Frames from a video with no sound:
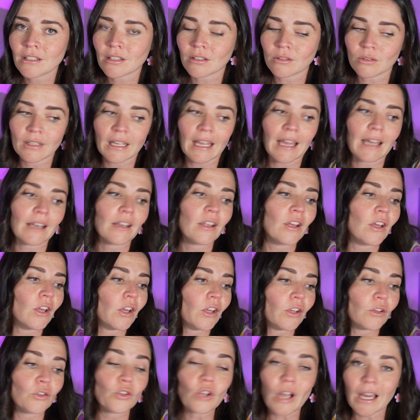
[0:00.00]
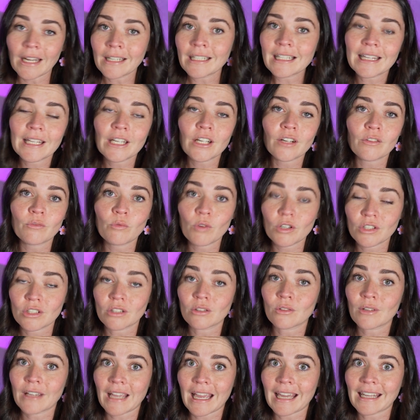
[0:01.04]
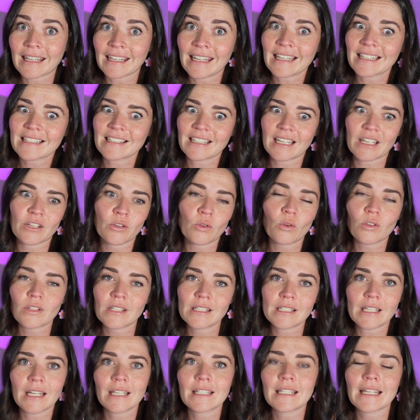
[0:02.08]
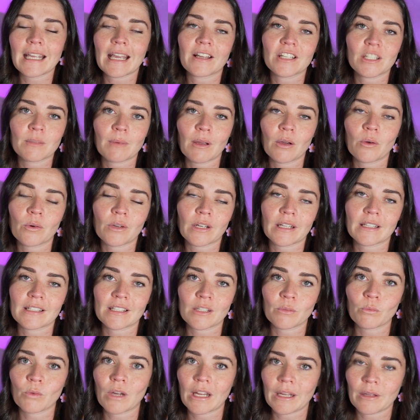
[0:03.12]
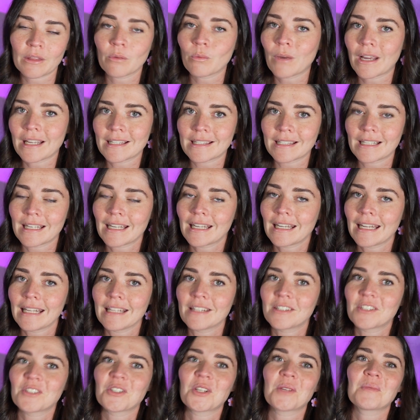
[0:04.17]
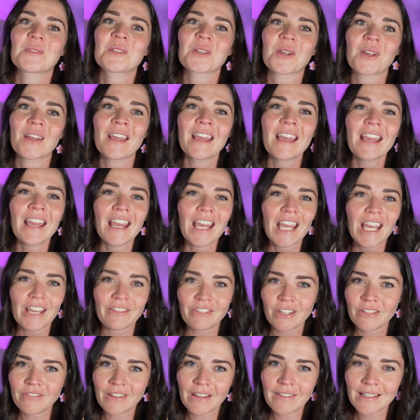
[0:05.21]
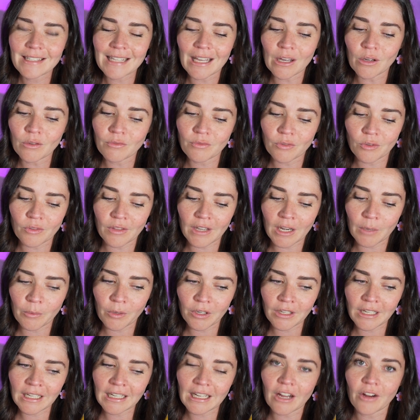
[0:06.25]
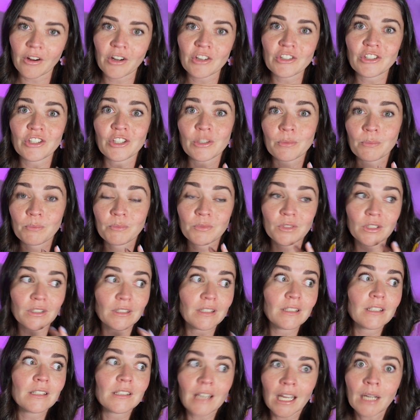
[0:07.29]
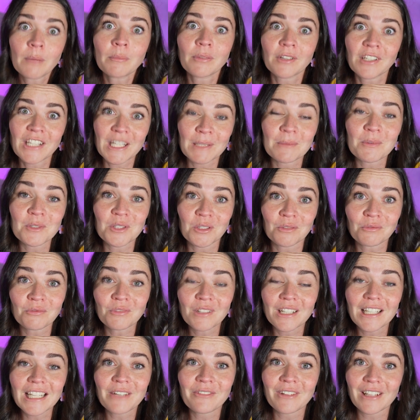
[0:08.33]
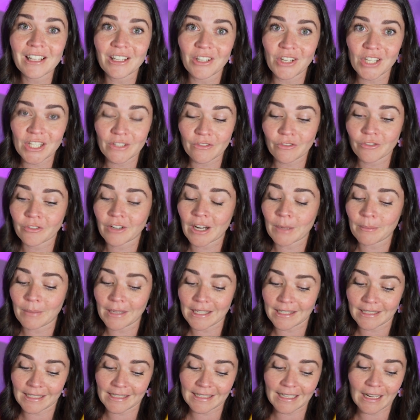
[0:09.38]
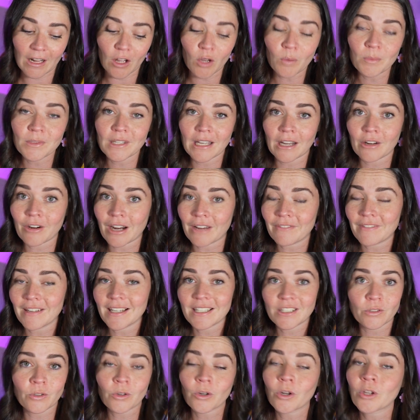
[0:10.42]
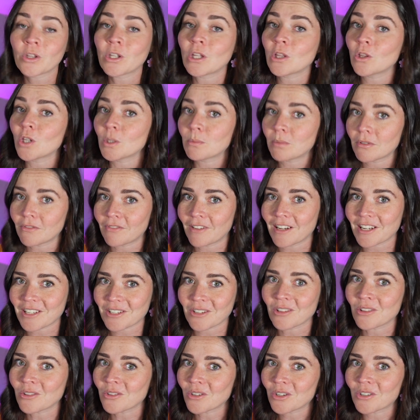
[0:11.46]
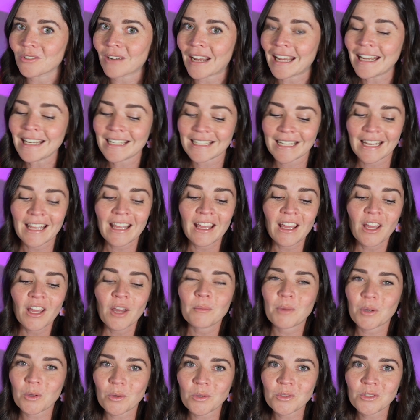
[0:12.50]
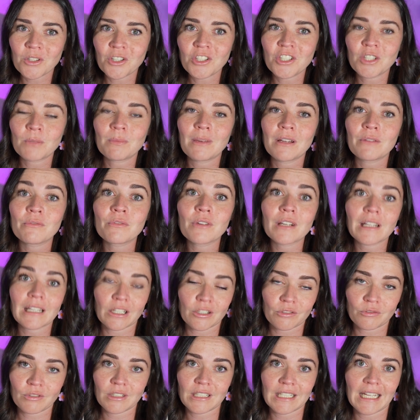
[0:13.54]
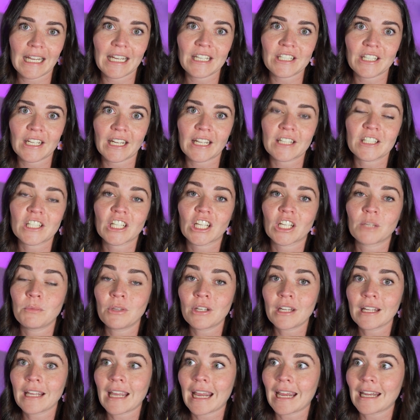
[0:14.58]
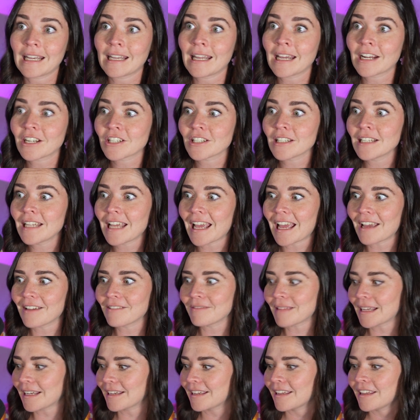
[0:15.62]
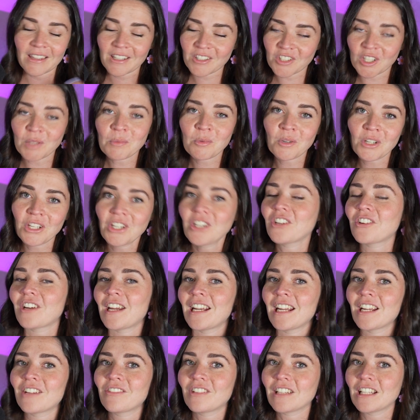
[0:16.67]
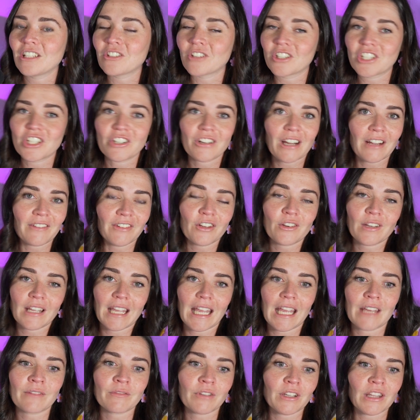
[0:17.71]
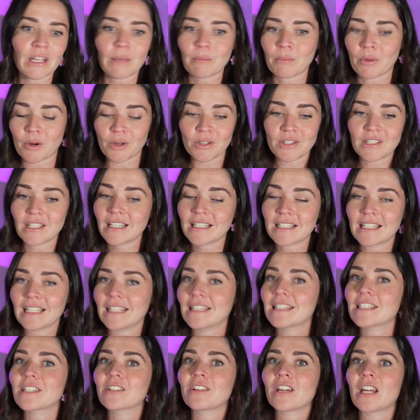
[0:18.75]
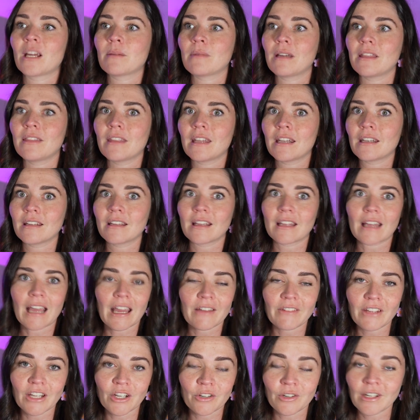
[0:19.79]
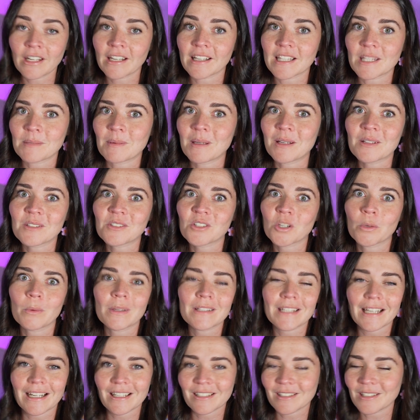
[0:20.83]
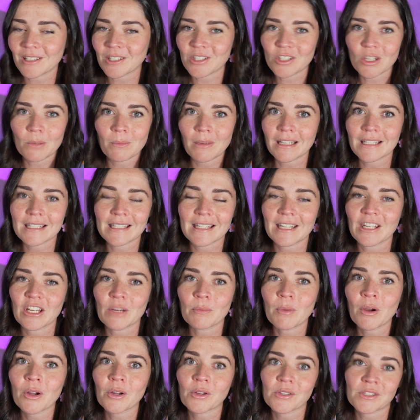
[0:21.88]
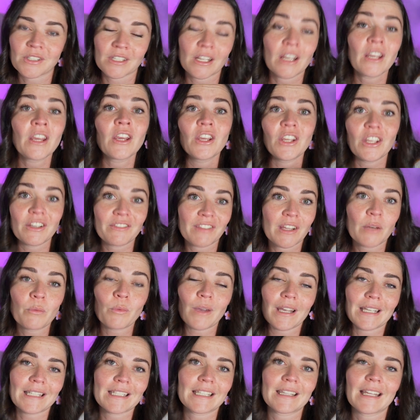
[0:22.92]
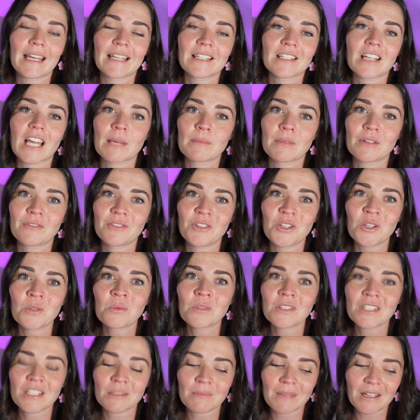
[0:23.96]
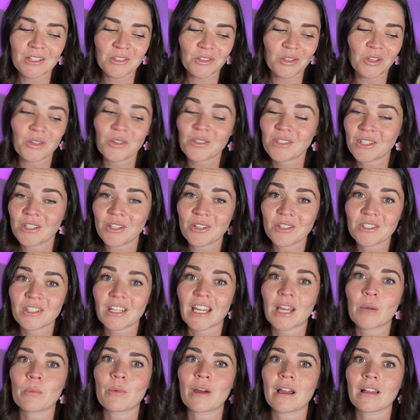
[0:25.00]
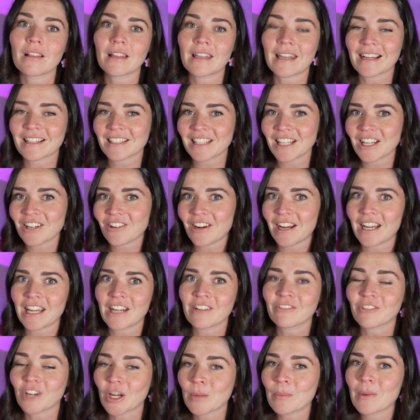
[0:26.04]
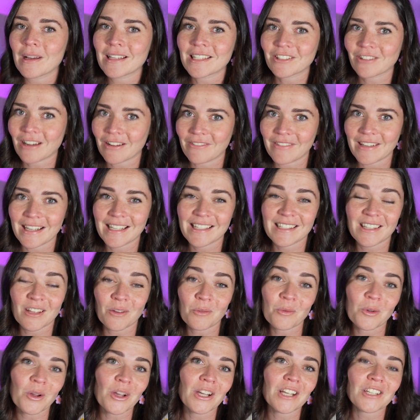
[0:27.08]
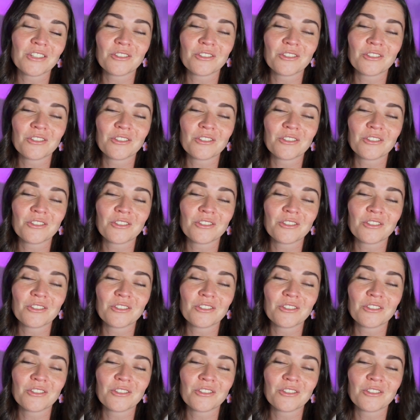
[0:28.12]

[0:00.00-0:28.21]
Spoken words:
to look at, unclear of what to look at next, and not standing out to my audience in the ways that it needs to? So if you found this helpful, then I want to encourage you to design principles are really, really useful for our business. It helps our graphics to not only look professional and look great, but also to be really strategic and to communicate. And actually, like, there's no point you creating a really dodgy graphic on Canva and then posting it to Instagram and then having crickets because no one's actually stopping to see your post. You've then wasted that time. If you want to make sure you're using your time well and actually creating robust graphics that work